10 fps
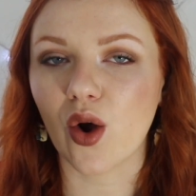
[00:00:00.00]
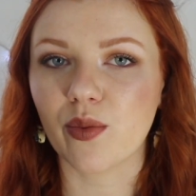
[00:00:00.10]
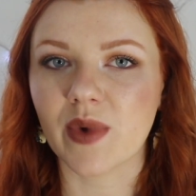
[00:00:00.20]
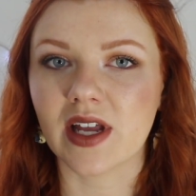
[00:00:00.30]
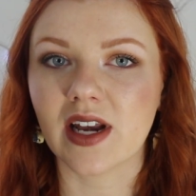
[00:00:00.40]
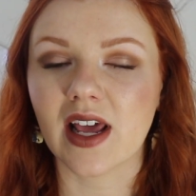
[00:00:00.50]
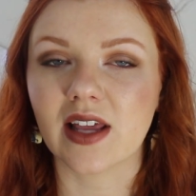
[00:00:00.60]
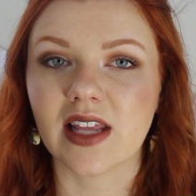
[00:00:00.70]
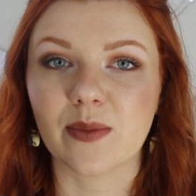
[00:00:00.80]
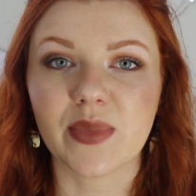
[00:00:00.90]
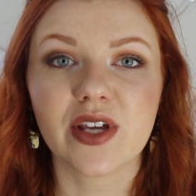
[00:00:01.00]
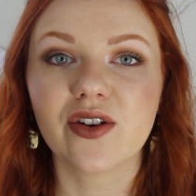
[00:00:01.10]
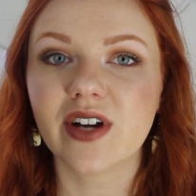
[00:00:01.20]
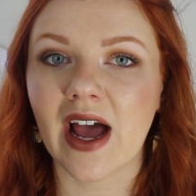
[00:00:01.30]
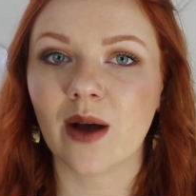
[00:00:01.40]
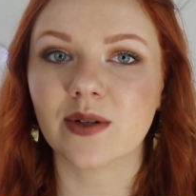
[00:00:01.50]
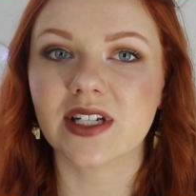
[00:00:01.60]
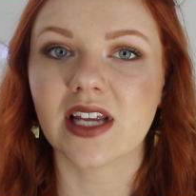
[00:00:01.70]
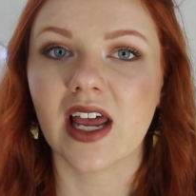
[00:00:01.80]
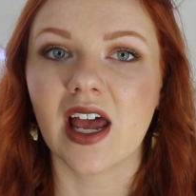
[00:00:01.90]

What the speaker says: open, and they peered out,